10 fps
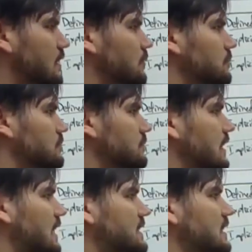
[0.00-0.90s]
So
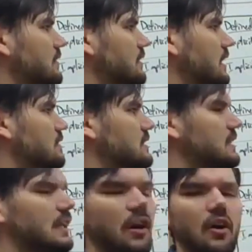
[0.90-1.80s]
the idea of a level
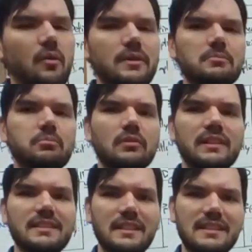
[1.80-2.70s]
set always
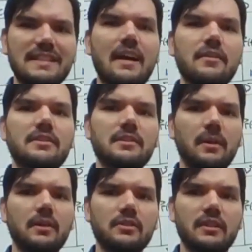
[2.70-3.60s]
brings us down a
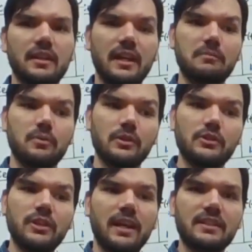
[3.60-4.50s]
dimension. It kind of
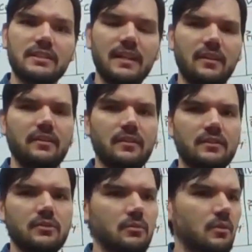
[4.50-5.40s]
projects down
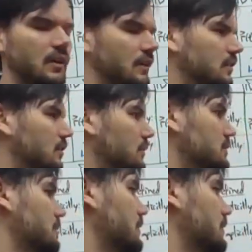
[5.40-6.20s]
onto a lower